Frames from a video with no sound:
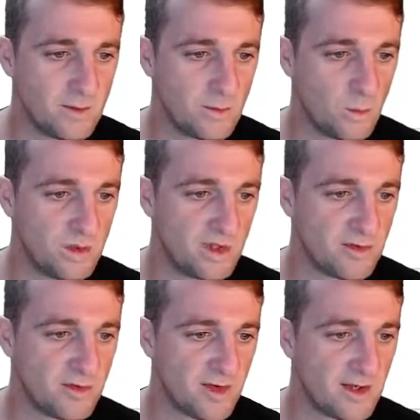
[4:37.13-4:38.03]
One
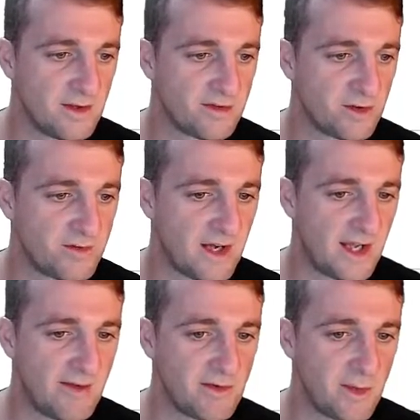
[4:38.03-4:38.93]
level there, so that
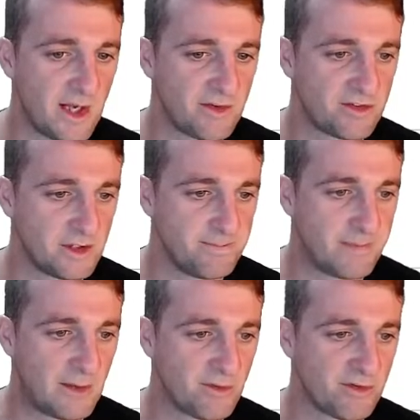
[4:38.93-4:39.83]
area we actually
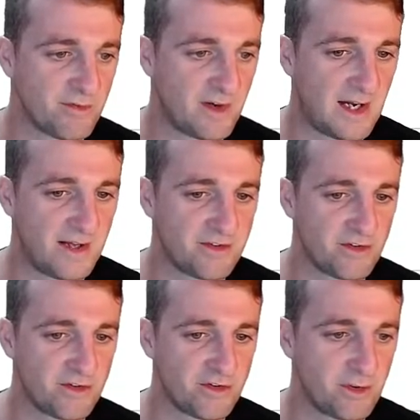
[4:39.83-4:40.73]
bounced off that as
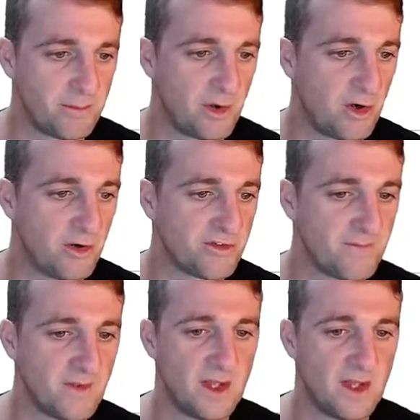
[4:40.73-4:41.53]
support,